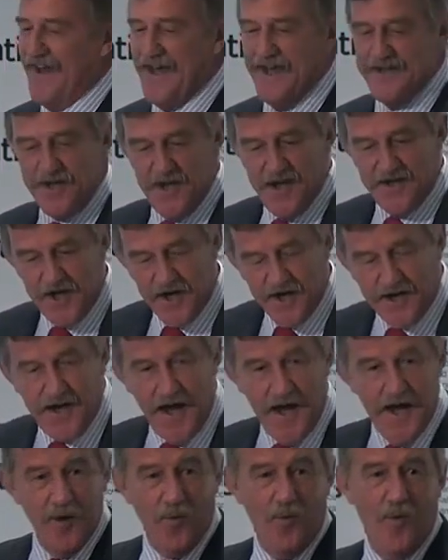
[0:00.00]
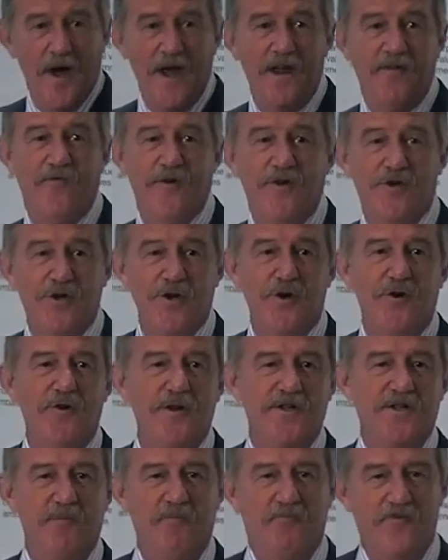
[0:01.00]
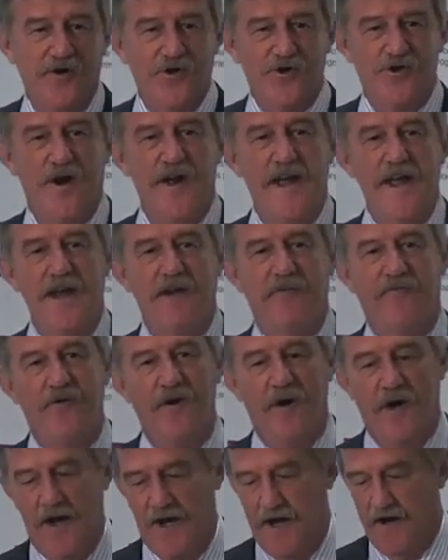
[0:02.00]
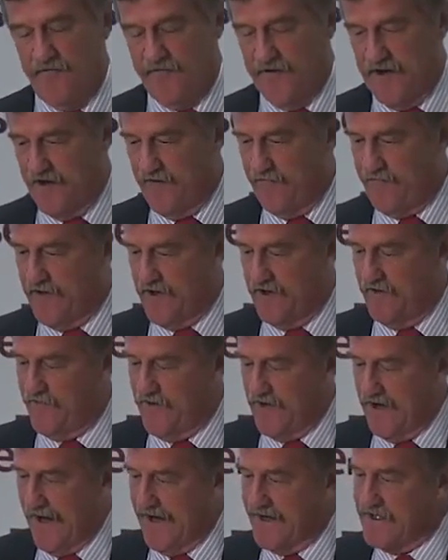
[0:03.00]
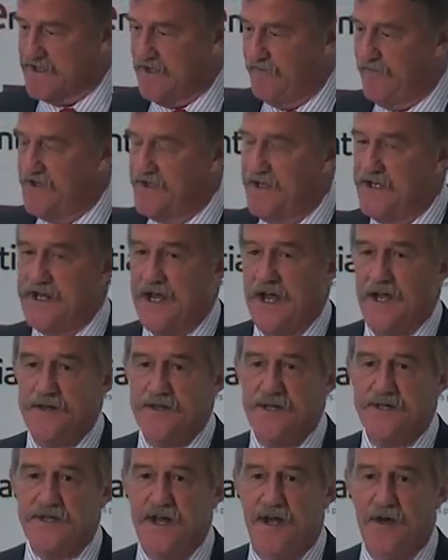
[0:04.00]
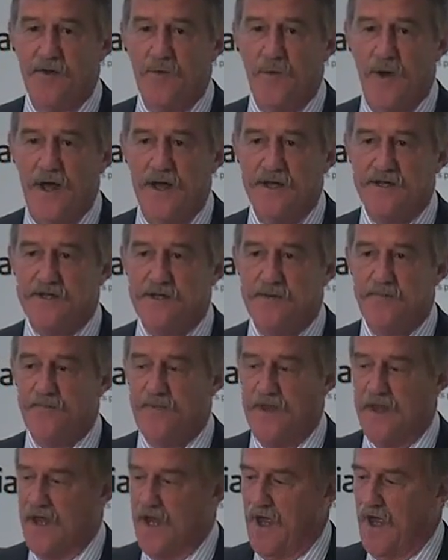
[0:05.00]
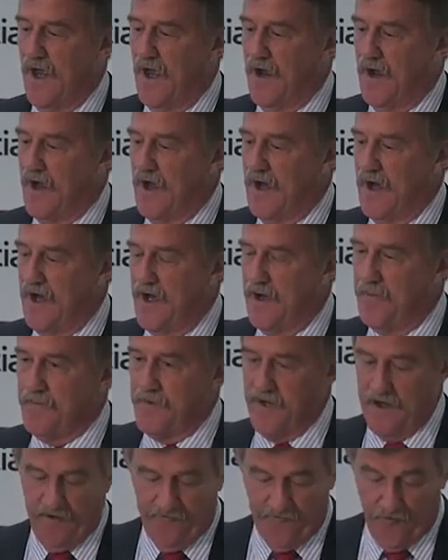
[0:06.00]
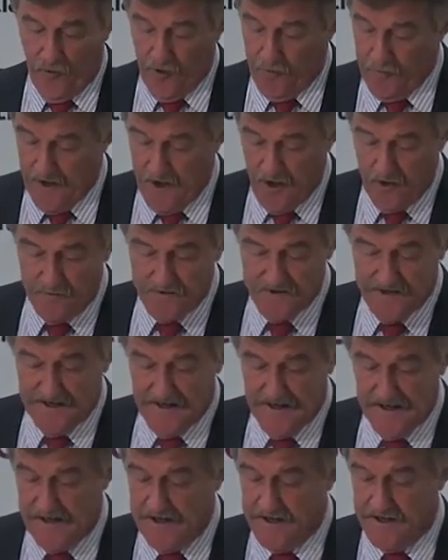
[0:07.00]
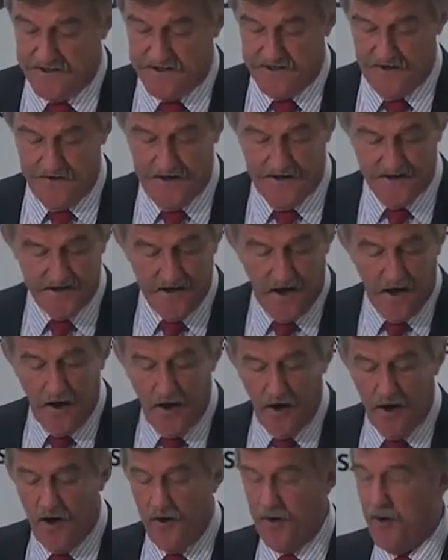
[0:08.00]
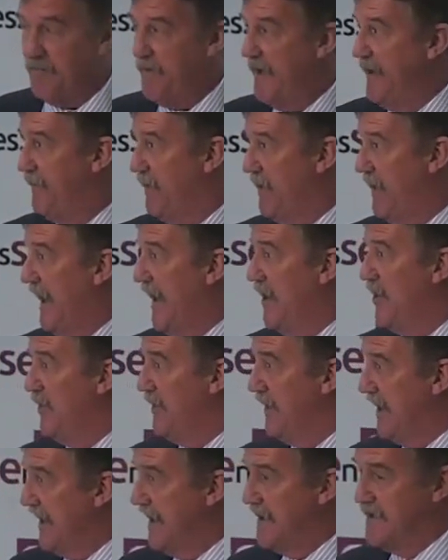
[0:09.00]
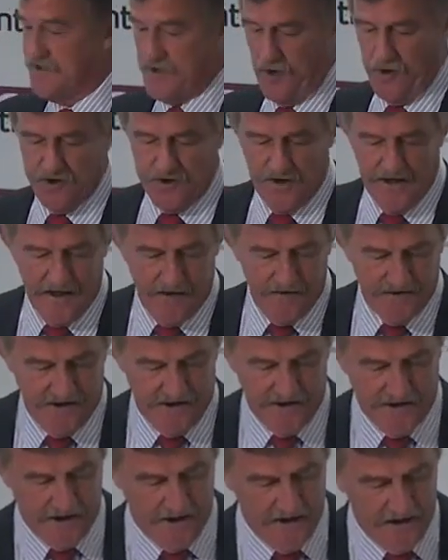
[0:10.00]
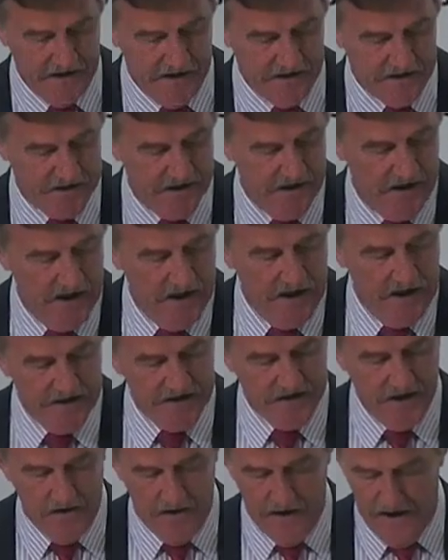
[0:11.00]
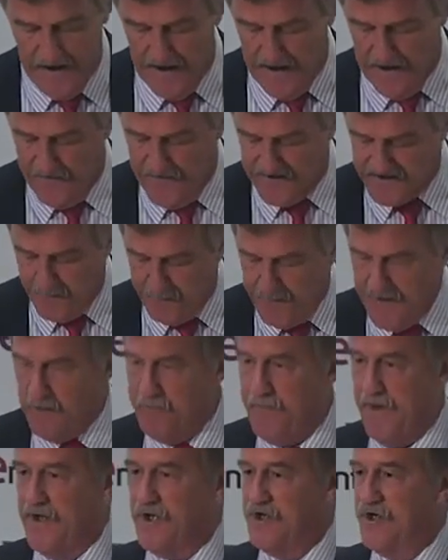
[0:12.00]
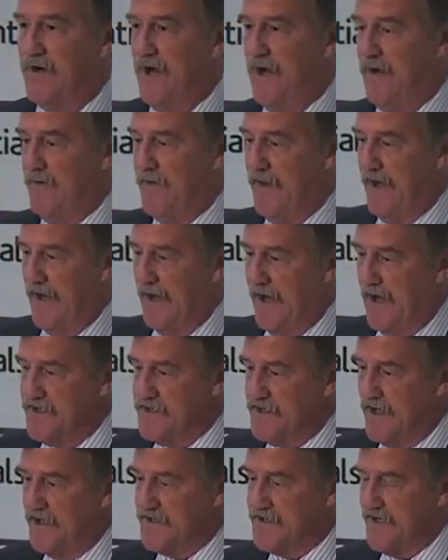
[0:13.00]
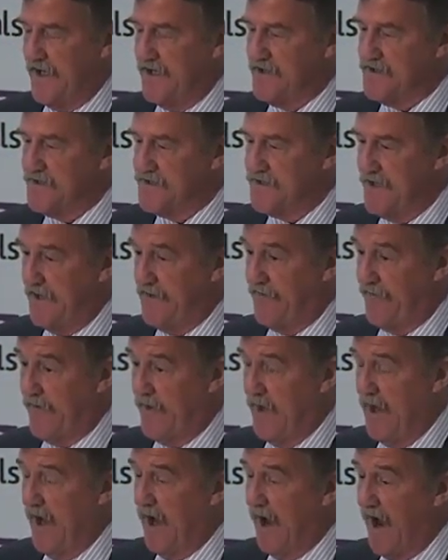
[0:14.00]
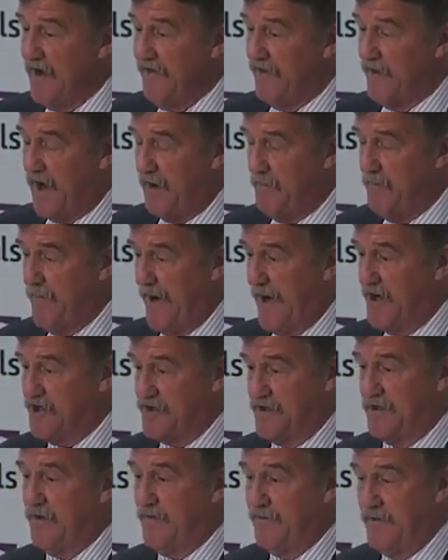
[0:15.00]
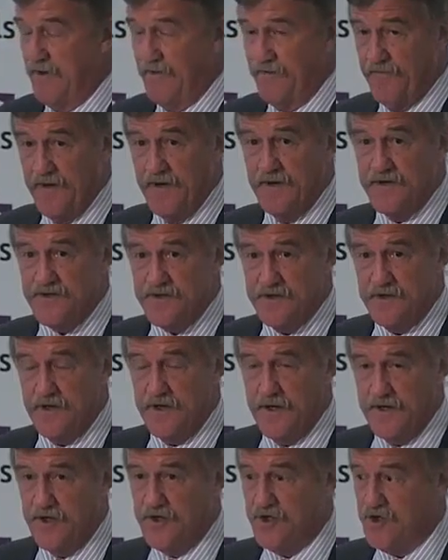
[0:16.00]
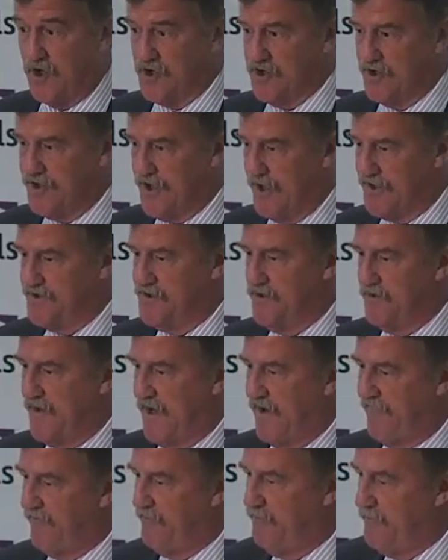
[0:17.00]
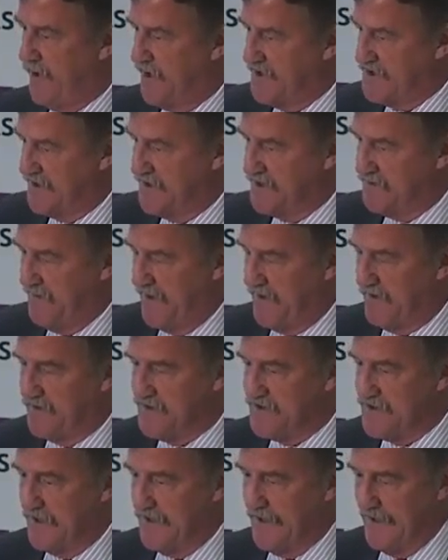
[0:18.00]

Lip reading: is a gateway for tourism, for trade, for activity down in the southwest. Affordable homes in Leeds, there's still a lot of people there who need social housing in Leeds. So there's a big picture out there, as Hazel said. So I'm passionate that construction does do that from personal experience.